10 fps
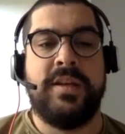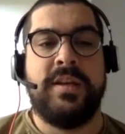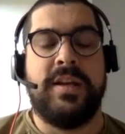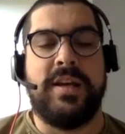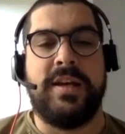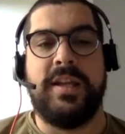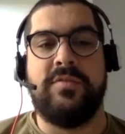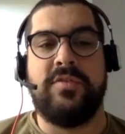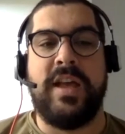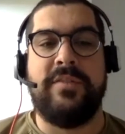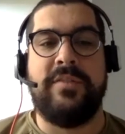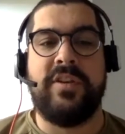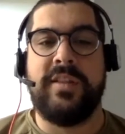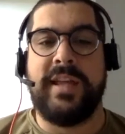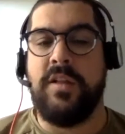and just having
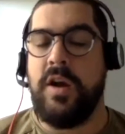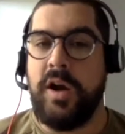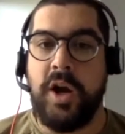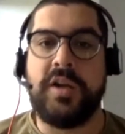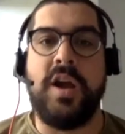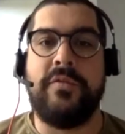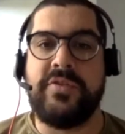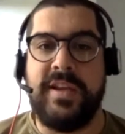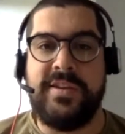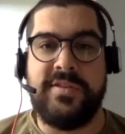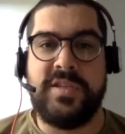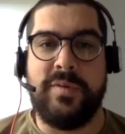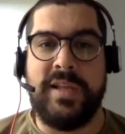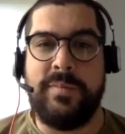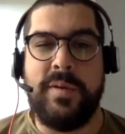like long, hard conversations about like,